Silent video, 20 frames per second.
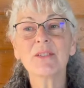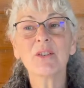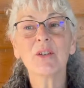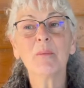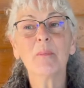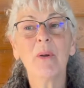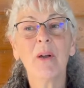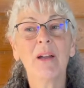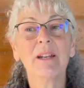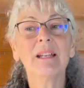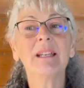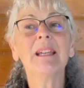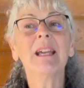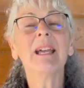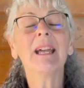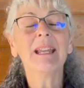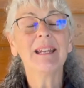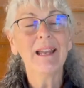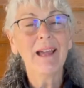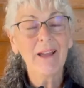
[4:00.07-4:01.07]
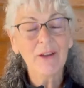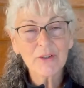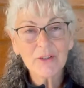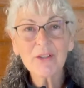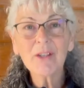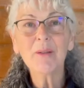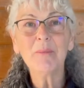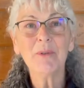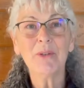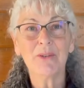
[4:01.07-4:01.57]
her body and how to
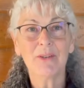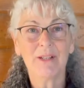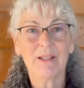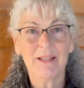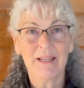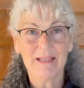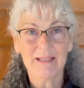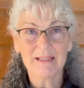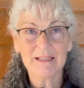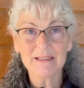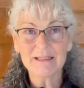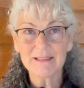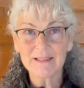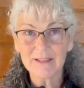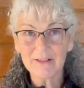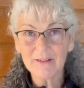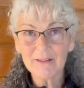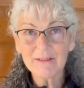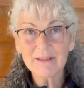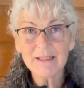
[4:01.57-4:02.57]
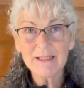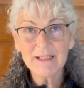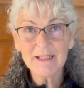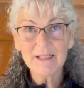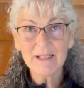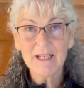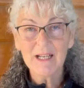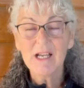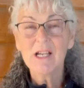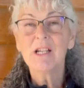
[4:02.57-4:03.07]
communicate clearly
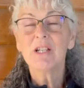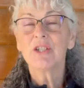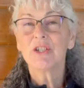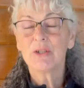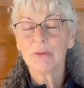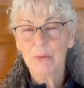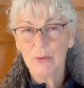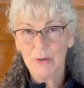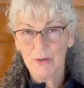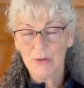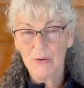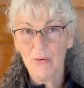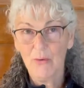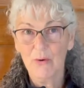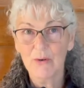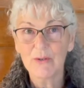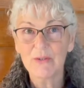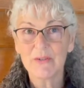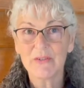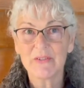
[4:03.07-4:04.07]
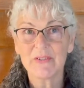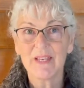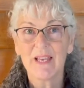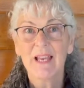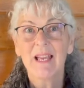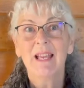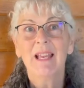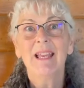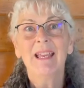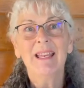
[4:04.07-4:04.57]
to her horse
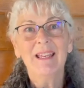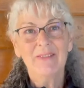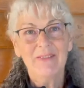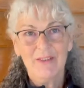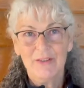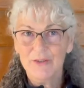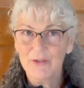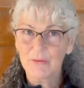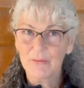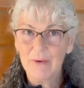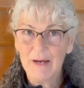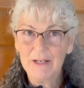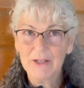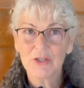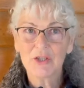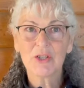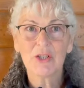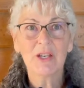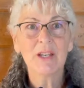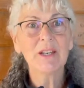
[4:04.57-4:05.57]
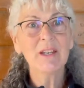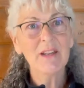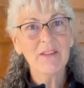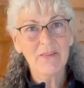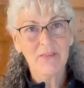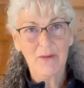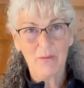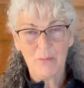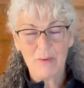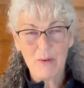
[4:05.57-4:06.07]
in the direction
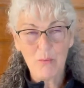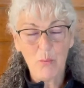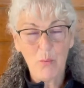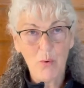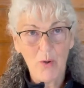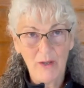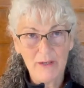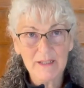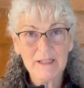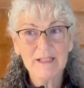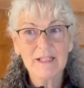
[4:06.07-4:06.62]
that we wanted